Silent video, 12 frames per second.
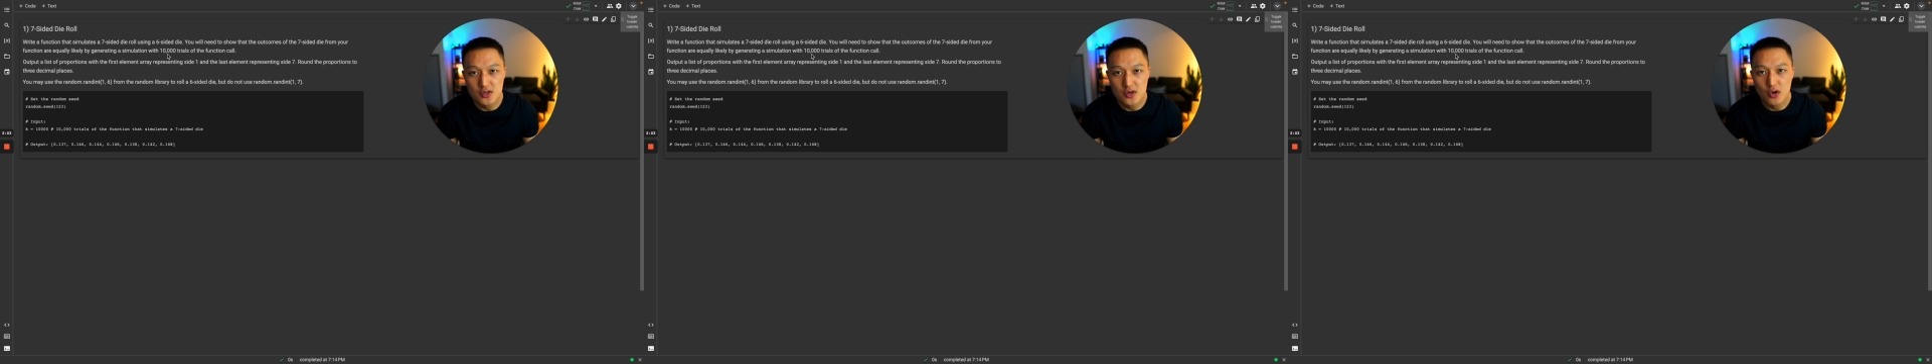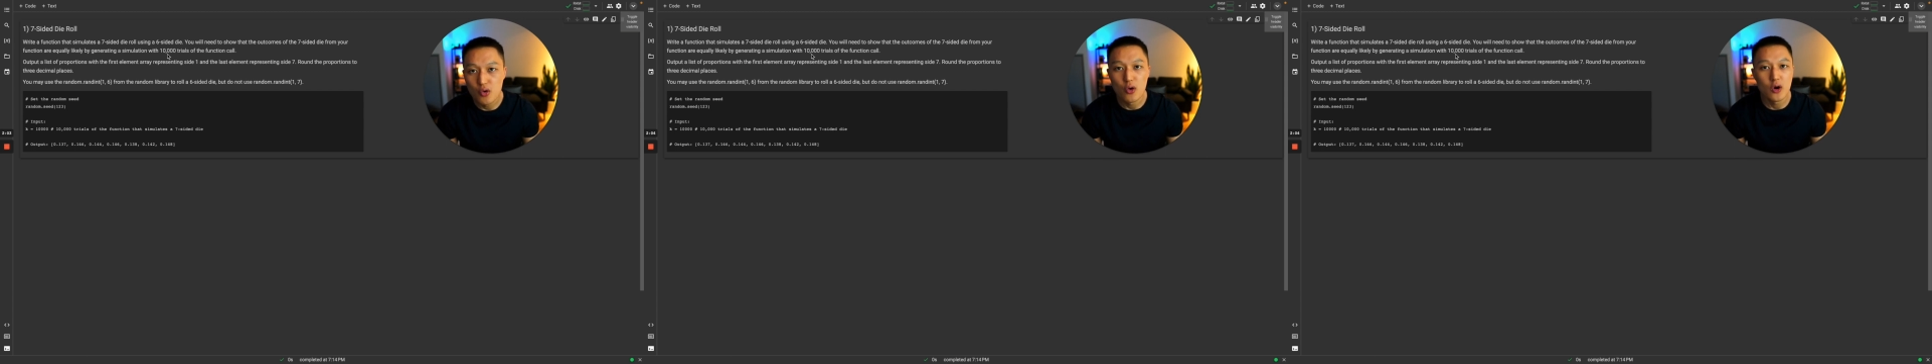
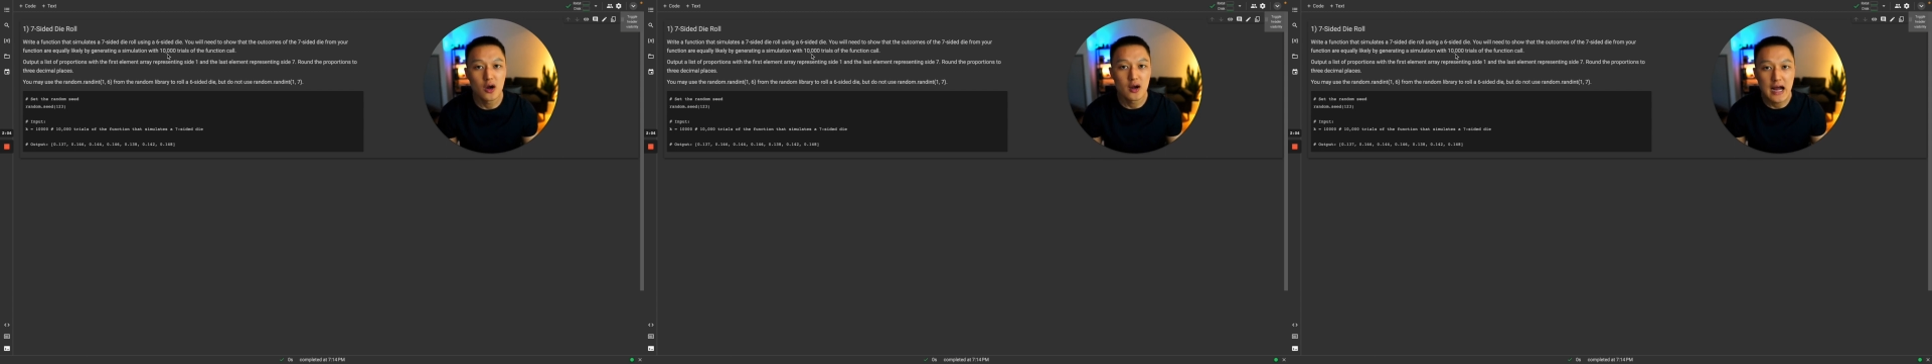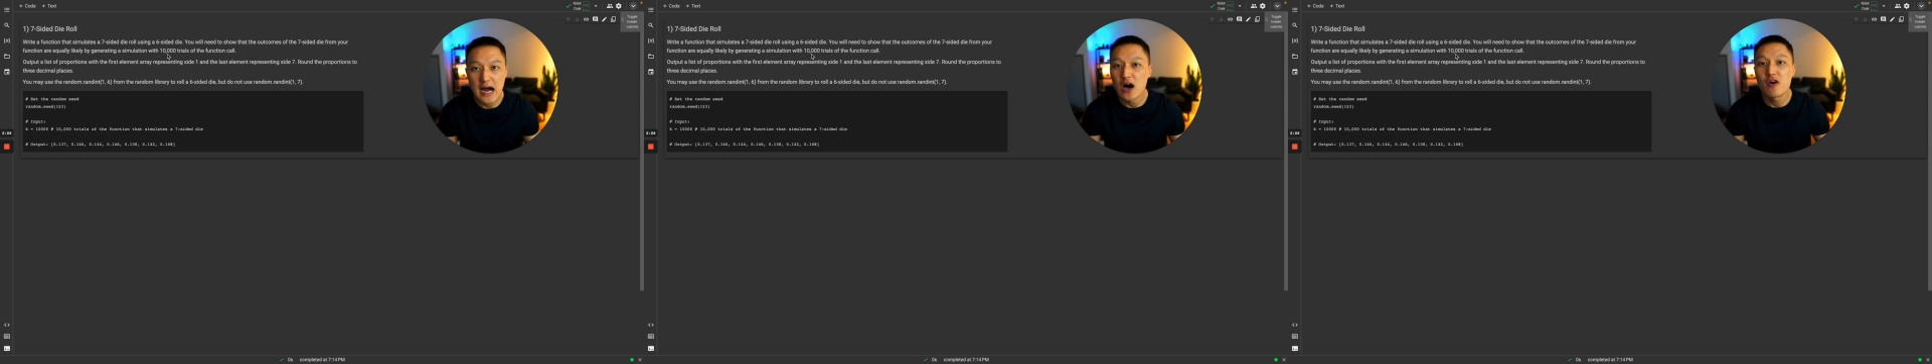or
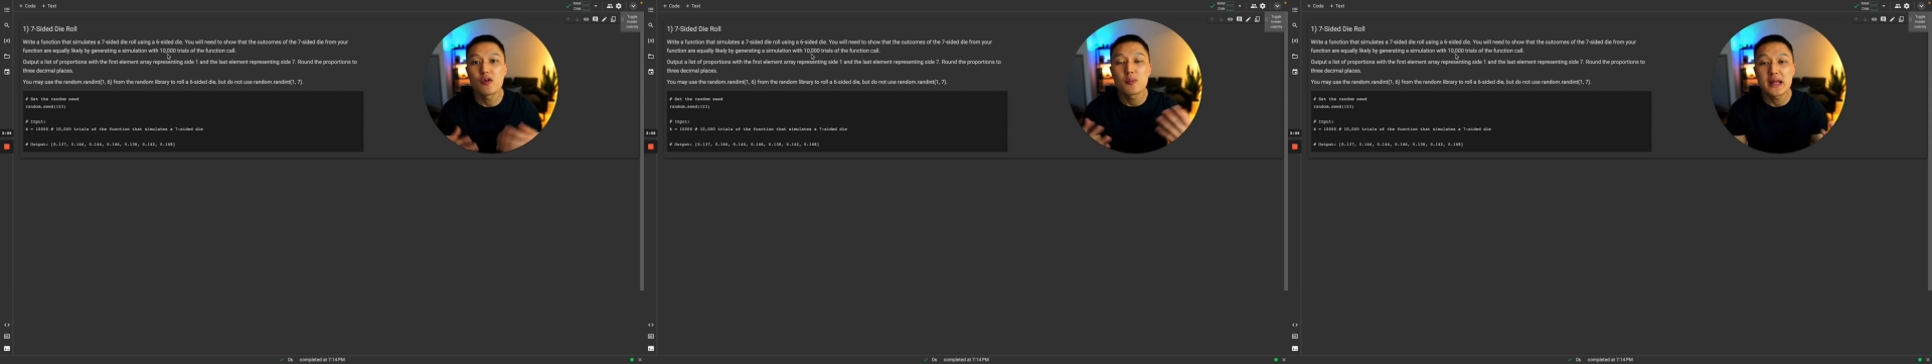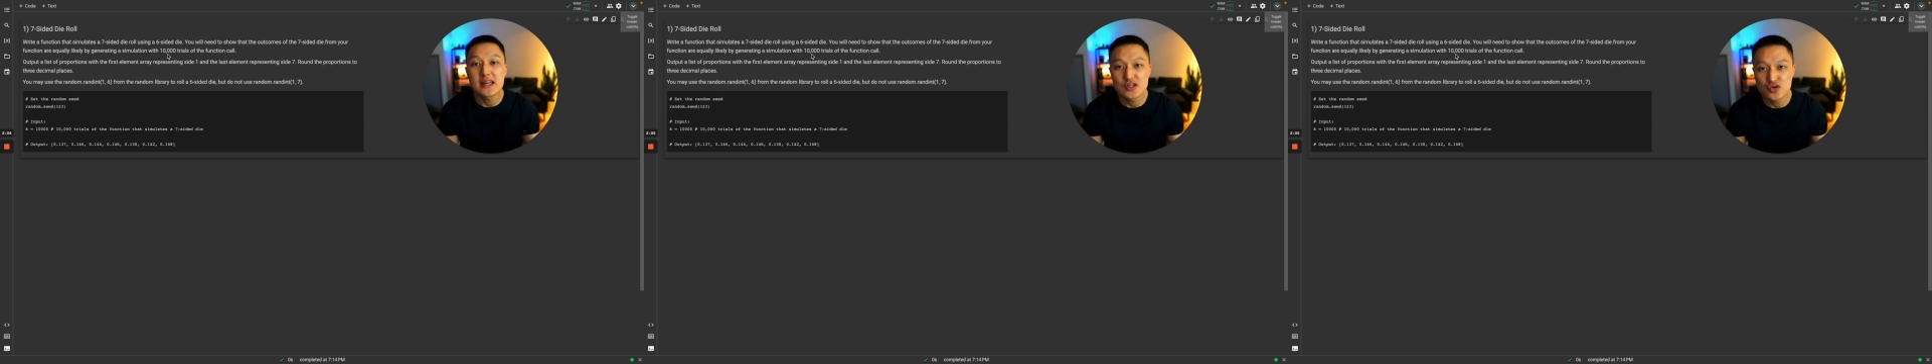however
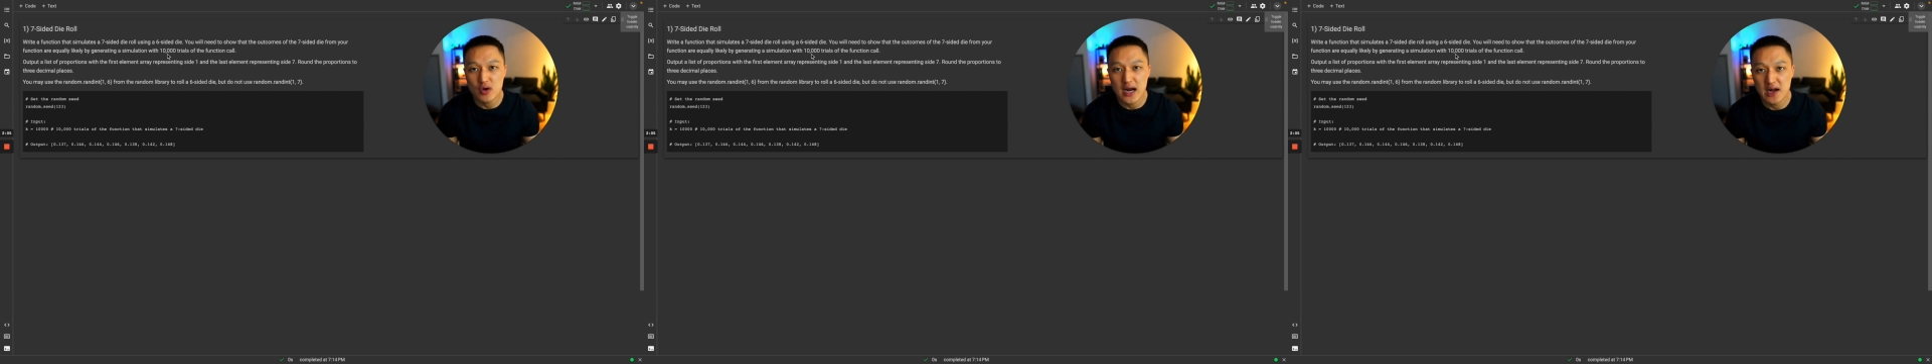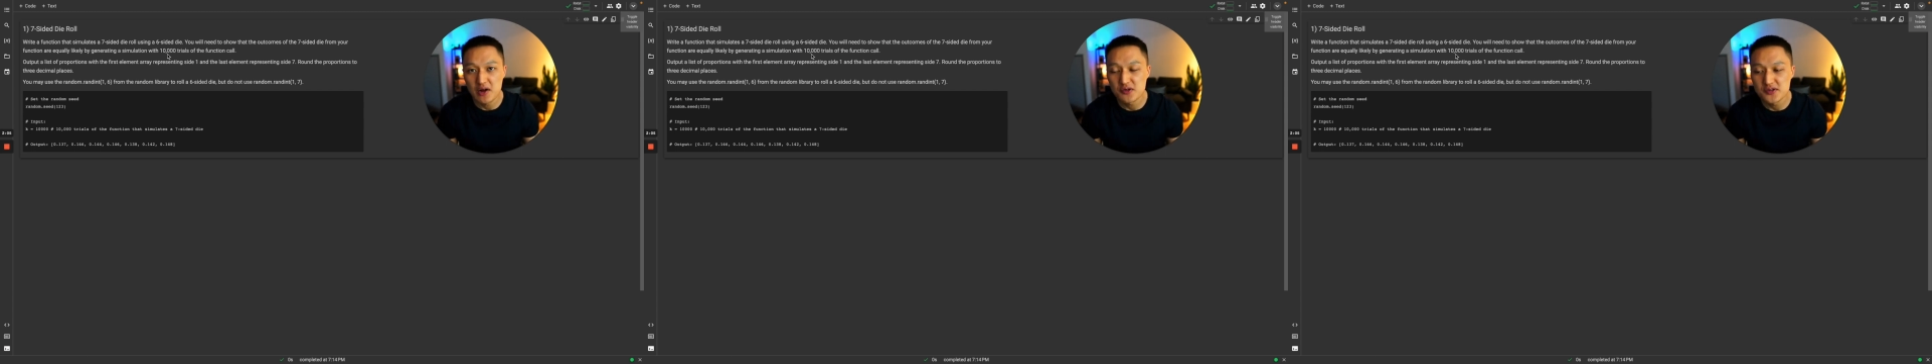many
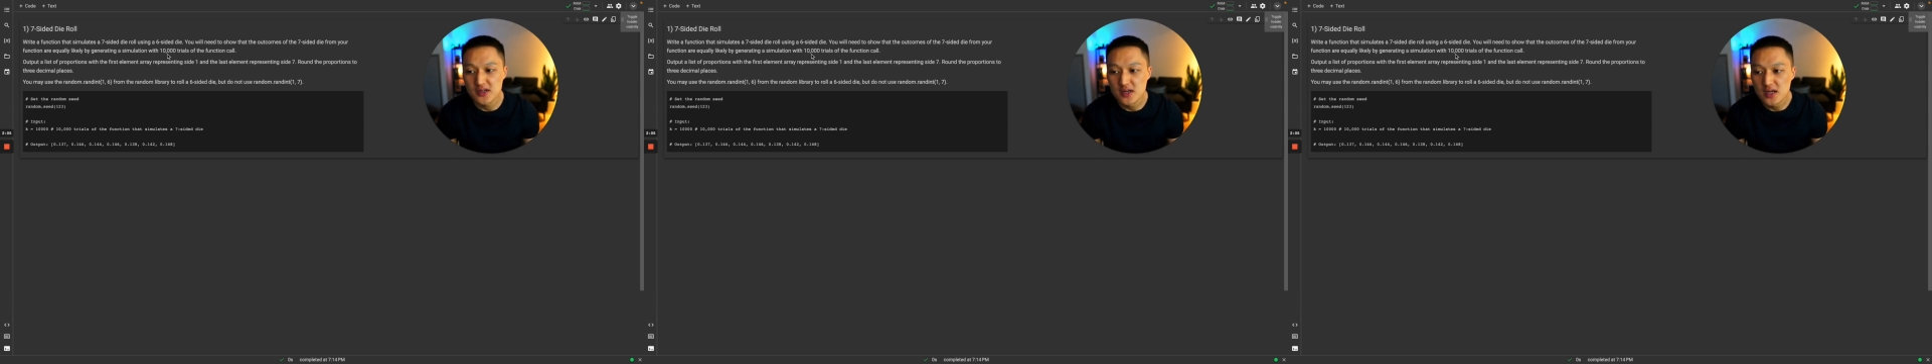trials,